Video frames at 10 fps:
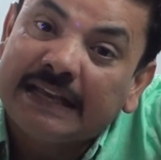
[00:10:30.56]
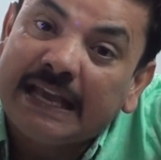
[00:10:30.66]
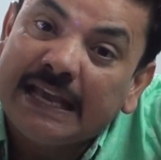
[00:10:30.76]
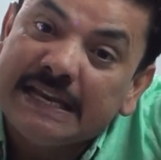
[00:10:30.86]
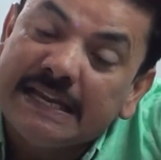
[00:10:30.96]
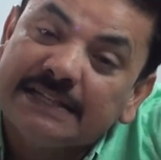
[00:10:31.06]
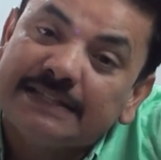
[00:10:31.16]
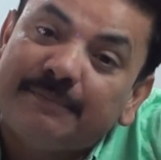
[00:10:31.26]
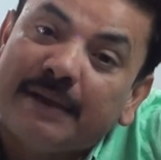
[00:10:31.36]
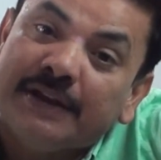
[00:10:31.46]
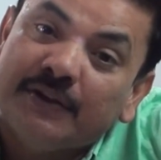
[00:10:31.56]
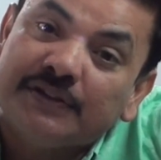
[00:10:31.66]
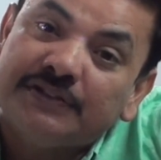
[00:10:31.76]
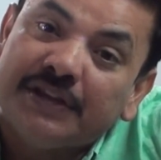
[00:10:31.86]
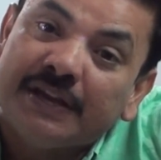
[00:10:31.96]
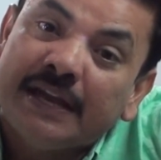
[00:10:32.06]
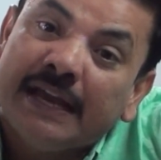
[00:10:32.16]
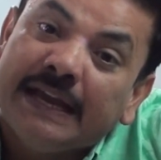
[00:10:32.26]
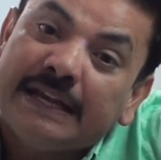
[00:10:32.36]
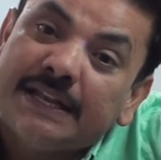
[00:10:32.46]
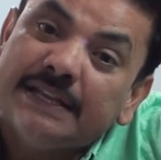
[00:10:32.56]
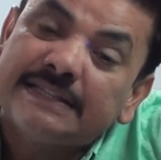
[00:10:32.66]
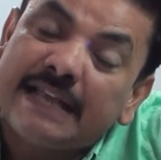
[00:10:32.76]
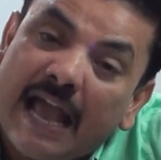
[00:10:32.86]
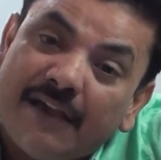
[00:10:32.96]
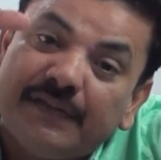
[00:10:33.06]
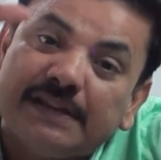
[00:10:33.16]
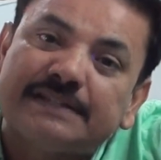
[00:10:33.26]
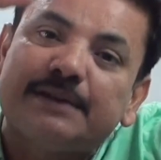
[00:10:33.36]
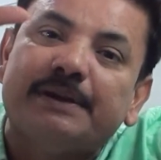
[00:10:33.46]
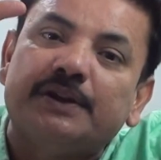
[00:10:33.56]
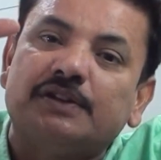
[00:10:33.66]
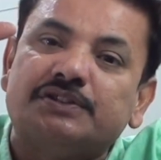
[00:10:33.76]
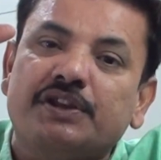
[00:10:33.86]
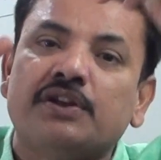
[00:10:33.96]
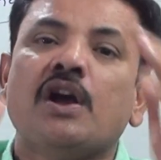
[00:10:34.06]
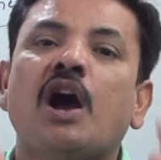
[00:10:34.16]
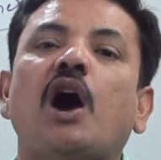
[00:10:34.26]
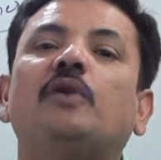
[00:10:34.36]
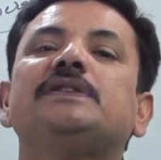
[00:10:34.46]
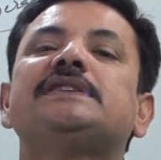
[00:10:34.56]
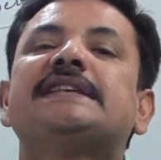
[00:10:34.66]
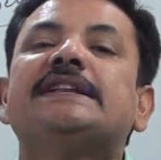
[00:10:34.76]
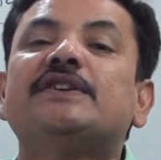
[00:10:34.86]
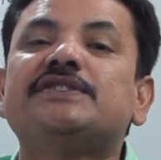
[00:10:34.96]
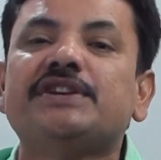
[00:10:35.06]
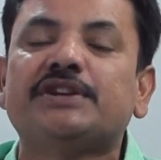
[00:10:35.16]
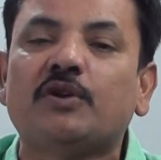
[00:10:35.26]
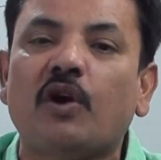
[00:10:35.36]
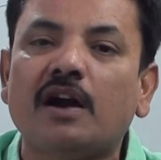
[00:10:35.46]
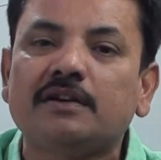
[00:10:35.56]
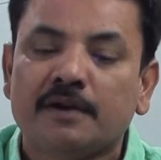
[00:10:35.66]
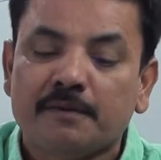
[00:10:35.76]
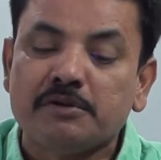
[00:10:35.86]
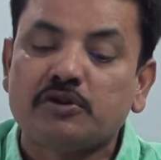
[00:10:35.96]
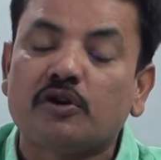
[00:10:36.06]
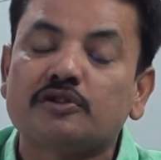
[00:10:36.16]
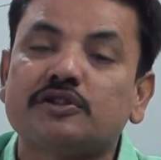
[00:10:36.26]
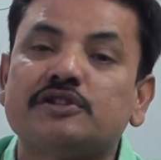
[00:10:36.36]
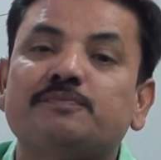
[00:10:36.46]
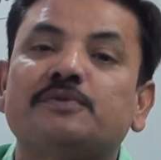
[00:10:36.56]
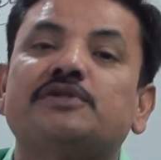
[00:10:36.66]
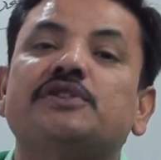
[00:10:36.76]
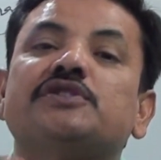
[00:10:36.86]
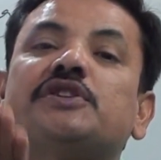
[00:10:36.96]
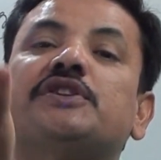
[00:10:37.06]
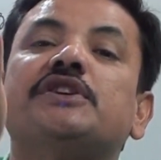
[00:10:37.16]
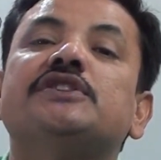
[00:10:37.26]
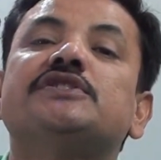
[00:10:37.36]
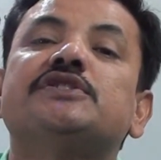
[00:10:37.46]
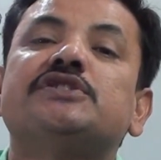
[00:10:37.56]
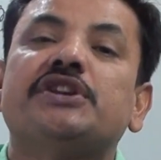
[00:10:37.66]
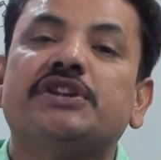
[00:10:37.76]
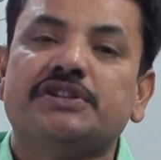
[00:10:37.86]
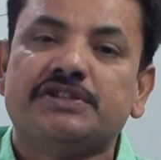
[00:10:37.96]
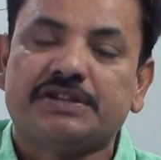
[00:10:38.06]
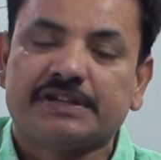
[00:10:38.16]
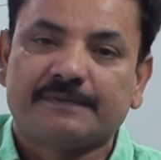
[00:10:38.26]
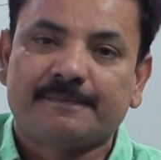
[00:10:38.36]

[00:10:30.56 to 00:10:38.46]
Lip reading: gaining some energy. It is having some energy. How this energy it got? Because its position is changed.